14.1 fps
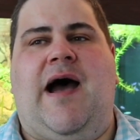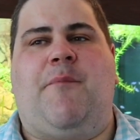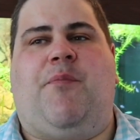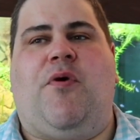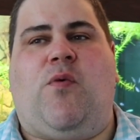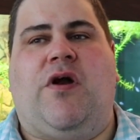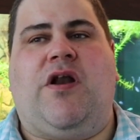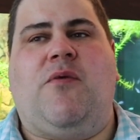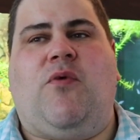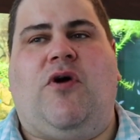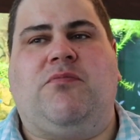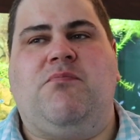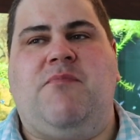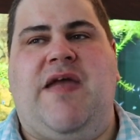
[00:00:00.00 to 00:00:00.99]
But what I
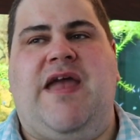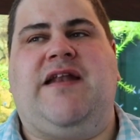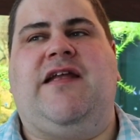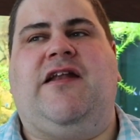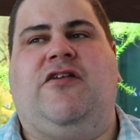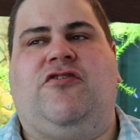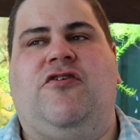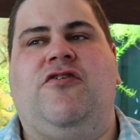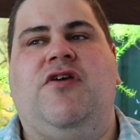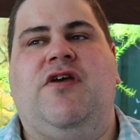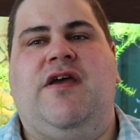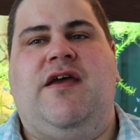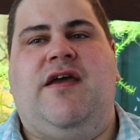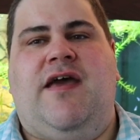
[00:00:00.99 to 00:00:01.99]
want mainly to do
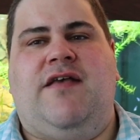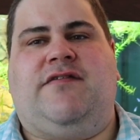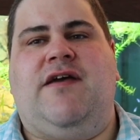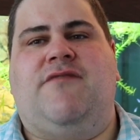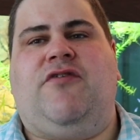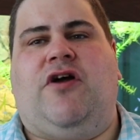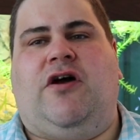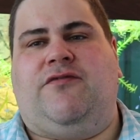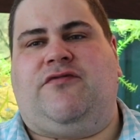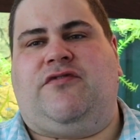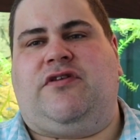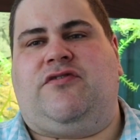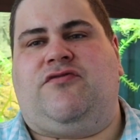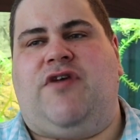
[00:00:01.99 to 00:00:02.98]
is give a lot of
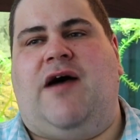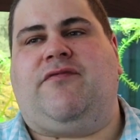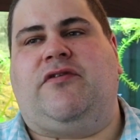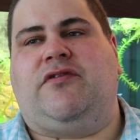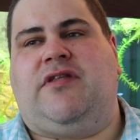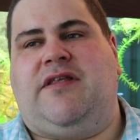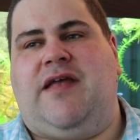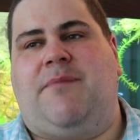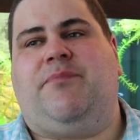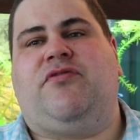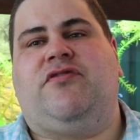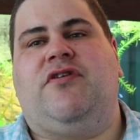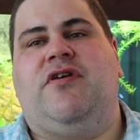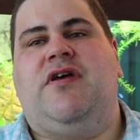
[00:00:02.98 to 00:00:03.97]
travel
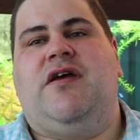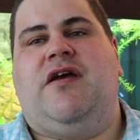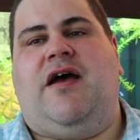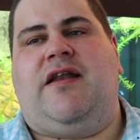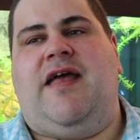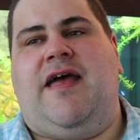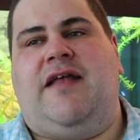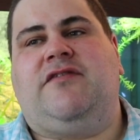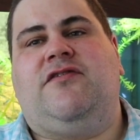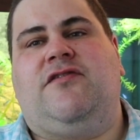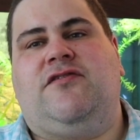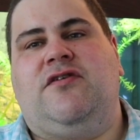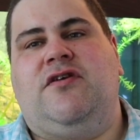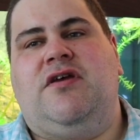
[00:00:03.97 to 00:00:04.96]
tips and
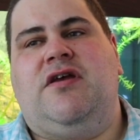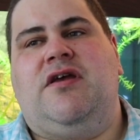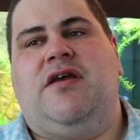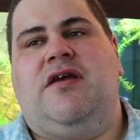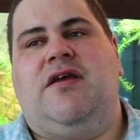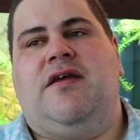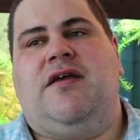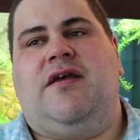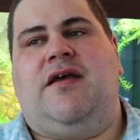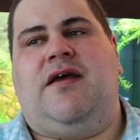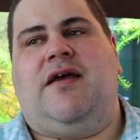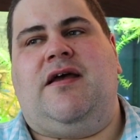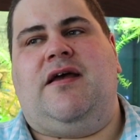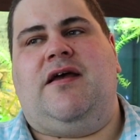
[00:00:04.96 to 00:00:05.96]
hints
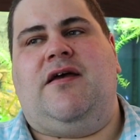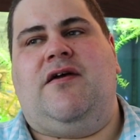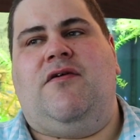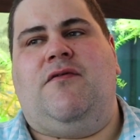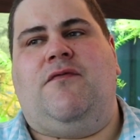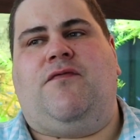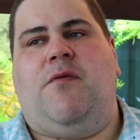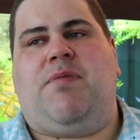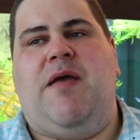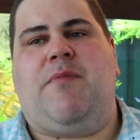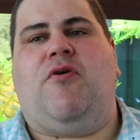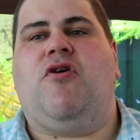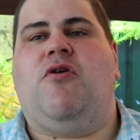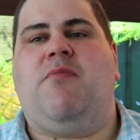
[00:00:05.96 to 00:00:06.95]
for
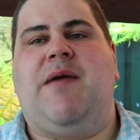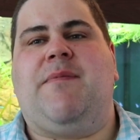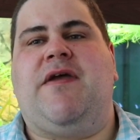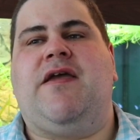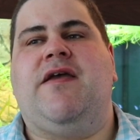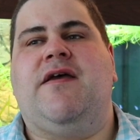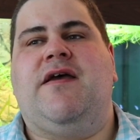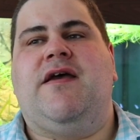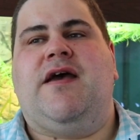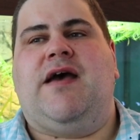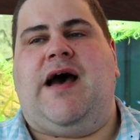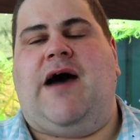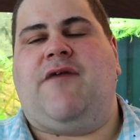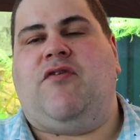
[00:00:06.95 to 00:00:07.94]
people who maybe
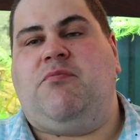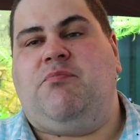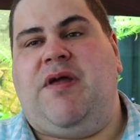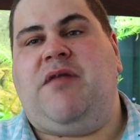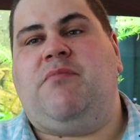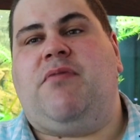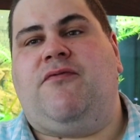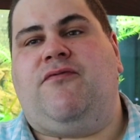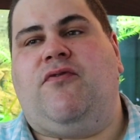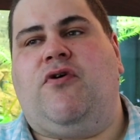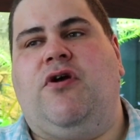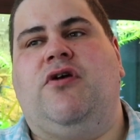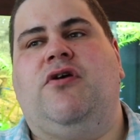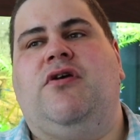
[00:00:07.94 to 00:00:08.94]
haven't been
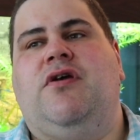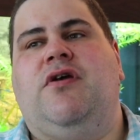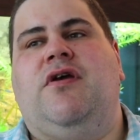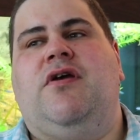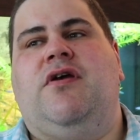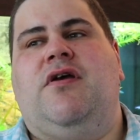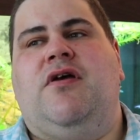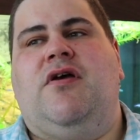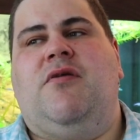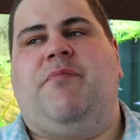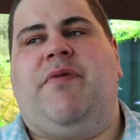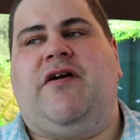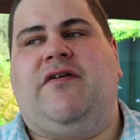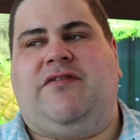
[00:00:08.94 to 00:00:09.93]
before.
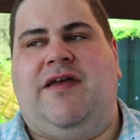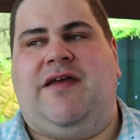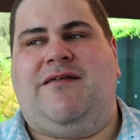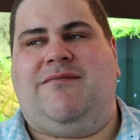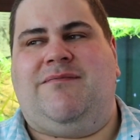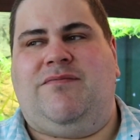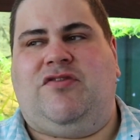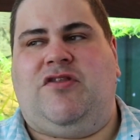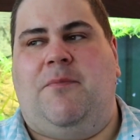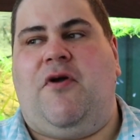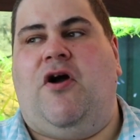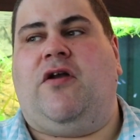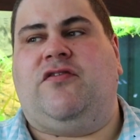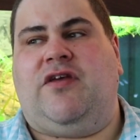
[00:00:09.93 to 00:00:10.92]
Because to
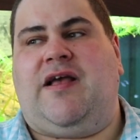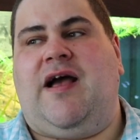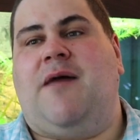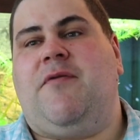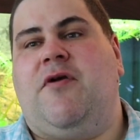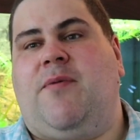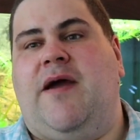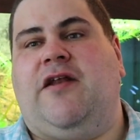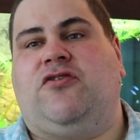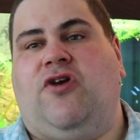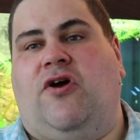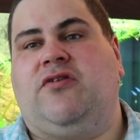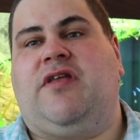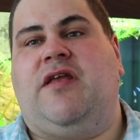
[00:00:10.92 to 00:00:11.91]
be honest, it can be quite a
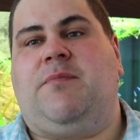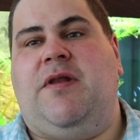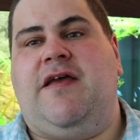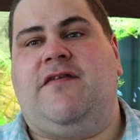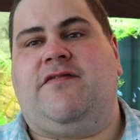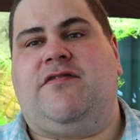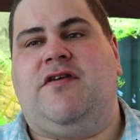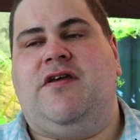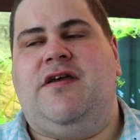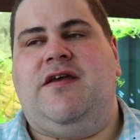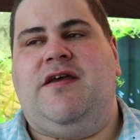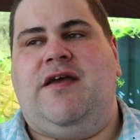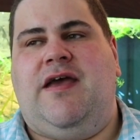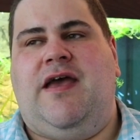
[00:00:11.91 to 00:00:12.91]
daunting place
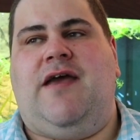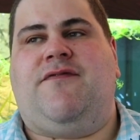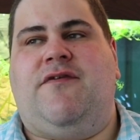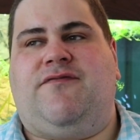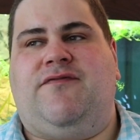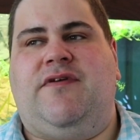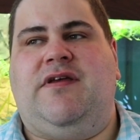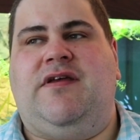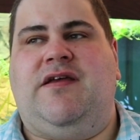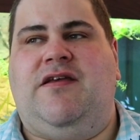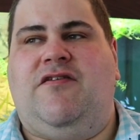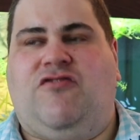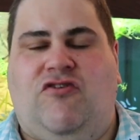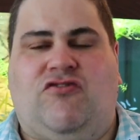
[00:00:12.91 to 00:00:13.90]
if you've
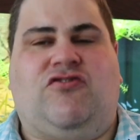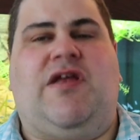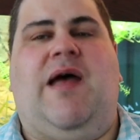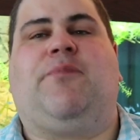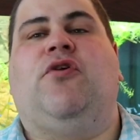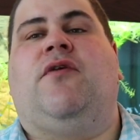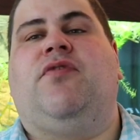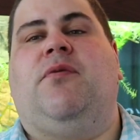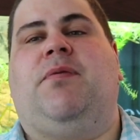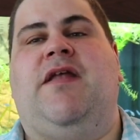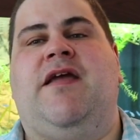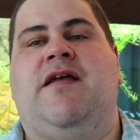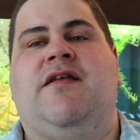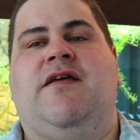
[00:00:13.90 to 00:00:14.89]
just stepped off the
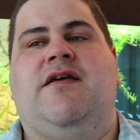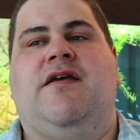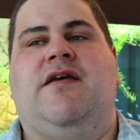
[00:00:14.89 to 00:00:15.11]
plane.